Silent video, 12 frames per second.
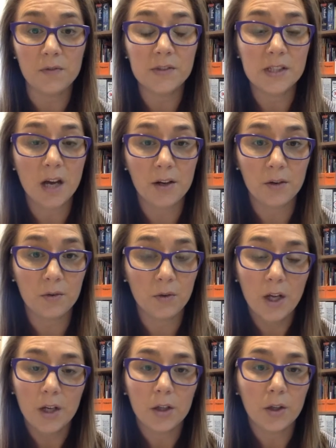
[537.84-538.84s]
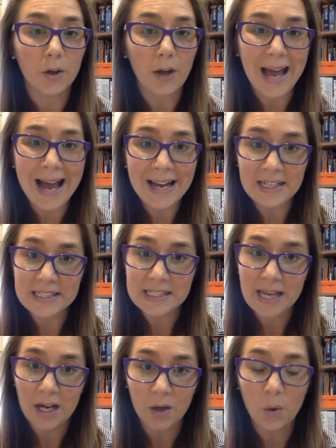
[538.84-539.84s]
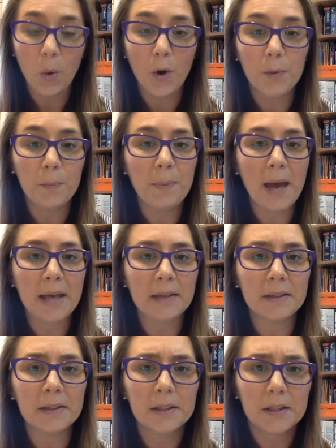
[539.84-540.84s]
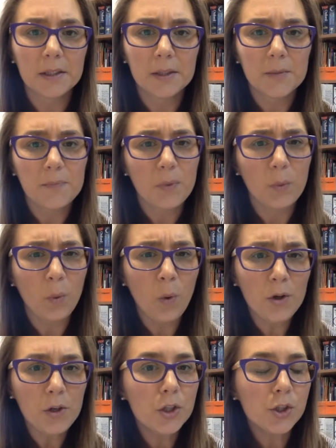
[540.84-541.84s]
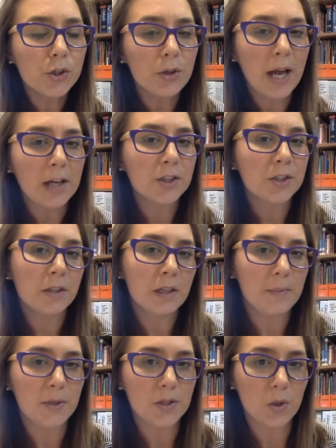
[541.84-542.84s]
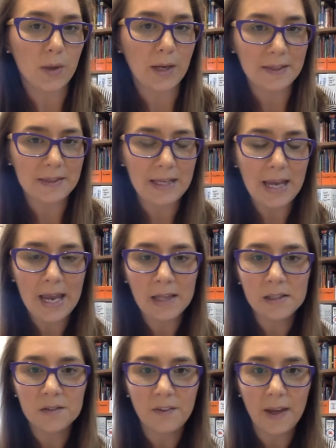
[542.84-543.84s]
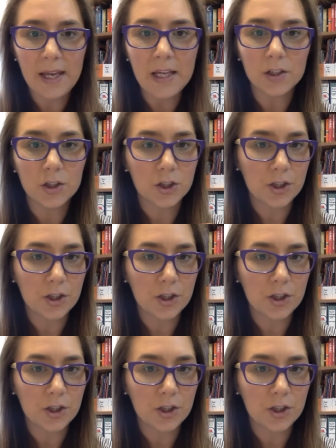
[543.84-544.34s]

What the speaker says: you've started, adding to that quote bank? Well, what you should actually be doing at the end of each